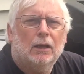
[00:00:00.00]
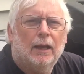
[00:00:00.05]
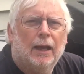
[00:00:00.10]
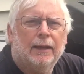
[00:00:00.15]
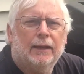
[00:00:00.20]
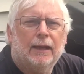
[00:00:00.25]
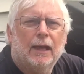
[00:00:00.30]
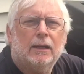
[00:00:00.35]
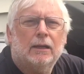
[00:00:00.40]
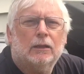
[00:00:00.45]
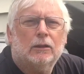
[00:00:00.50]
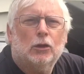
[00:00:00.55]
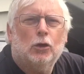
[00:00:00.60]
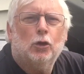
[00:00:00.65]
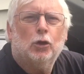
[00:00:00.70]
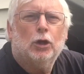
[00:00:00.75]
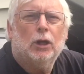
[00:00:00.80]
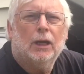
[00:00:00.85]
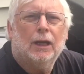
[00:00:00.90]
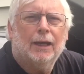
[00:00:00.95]
and get it
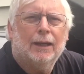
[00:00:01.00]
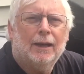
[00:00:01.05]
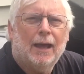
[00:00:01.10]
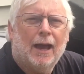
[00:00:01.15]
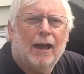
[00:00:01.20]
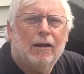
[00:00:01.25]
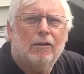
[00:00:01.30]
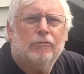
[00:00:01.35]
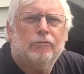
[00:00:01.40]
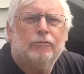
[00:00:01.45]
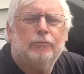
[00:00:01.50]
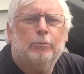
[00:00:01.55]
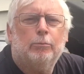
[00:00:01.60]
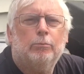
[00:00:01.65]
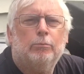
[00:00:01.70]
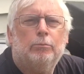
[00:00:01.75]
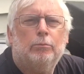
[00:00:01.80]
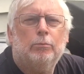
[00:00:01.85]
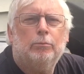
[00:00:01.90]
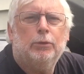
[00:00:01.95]
cooking and have
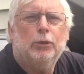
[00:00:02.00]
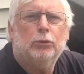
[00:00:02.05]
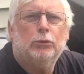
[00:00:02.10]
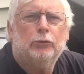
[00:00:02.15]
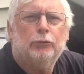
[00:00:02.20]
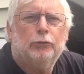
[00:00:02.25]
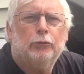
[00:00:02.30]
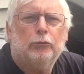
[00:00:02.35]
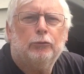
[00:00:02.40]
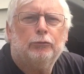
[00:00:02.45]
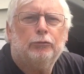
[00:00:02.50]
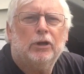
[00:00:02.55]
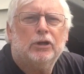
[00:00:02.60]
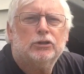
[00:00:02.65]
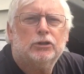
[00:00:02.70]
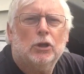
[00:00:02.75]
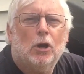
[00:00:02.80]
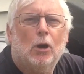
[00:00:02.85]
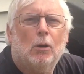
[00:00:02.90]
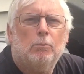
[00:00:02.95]
beautiful
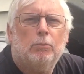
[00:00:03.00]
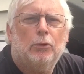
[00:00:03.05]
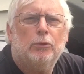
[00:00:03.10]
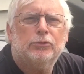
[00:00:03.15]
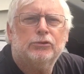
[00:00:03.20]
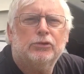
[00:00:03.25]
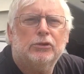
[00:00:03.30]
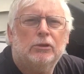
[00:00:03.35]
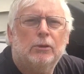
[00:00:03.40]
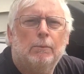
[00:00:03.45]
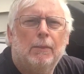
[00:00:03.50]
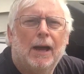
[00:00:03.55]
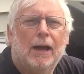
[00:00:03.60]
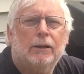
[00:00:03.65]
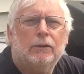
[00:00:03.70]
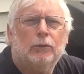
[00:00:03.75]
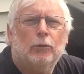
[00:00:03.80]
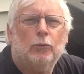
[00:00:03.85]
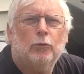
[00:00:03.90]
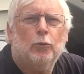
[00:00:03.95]
fresh compost in a
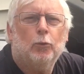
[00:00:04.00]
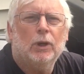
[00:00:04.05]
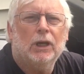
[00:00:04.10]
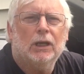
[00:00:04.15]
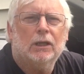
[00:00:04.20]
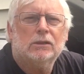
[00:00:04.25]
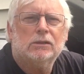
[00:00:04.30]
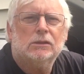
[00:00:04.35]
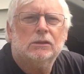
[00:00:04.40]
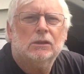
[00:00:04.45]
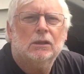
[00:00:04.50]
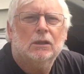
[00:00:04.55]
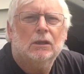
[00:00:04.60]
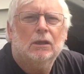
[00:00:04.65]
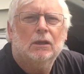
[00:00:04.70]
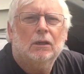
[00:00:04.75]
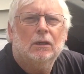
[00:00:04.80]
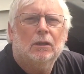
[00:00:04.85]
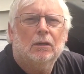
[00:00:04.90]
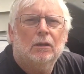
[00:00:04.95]
matter of weeks.
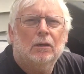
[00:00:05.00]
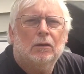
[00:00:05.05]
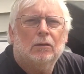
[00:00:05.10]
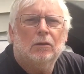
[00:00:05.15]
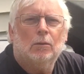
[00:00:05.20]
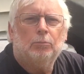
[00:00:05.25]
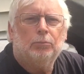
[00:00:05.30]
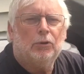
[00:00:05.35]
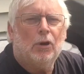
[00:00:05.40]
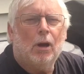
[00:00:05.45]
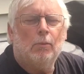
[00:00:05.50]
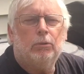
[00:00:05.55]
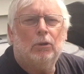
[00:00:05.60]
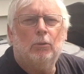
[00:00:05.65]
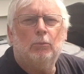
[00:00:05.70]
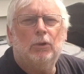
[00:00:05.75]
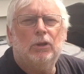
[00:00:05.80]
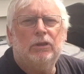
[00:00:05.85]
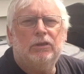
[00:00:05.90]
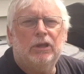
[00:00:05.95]
The
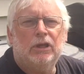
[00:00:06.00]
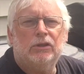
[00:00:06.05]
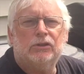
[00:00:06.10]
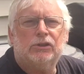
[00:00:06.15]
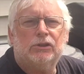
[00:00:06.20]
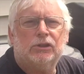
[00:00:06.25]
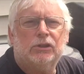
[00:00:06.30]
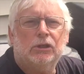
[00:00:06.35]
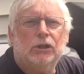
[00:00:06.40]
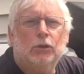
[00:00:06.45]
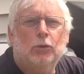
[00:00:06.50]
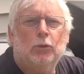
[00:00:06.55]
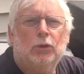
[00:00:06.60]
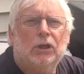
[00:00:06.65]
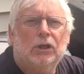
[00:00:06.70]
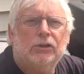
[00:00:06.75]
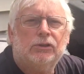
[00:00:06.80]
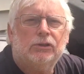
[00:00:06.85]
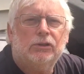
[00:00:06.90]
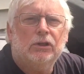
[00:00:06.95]
problem with these
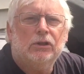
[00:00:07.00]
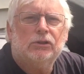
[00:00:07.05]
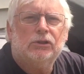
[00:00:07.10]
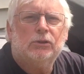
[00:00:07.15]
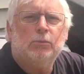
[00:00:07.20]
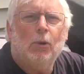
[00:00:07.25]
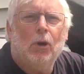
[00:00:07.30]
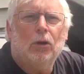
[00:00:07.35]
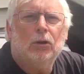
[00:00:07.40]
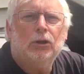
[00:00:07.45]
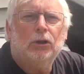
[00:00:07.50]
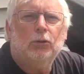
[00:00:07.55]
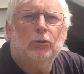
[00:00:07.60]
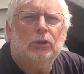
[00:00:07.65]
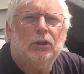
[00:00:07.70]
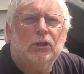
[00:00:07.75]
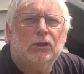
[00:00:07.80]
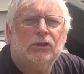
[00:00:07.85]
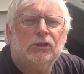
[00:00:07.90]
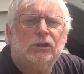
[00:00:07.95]
units, these small
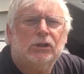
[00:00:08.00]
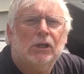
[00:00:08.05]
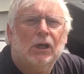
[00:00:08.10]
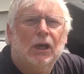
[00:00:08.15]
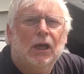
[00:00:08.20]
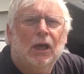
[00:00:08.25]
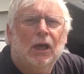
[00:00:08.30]
units,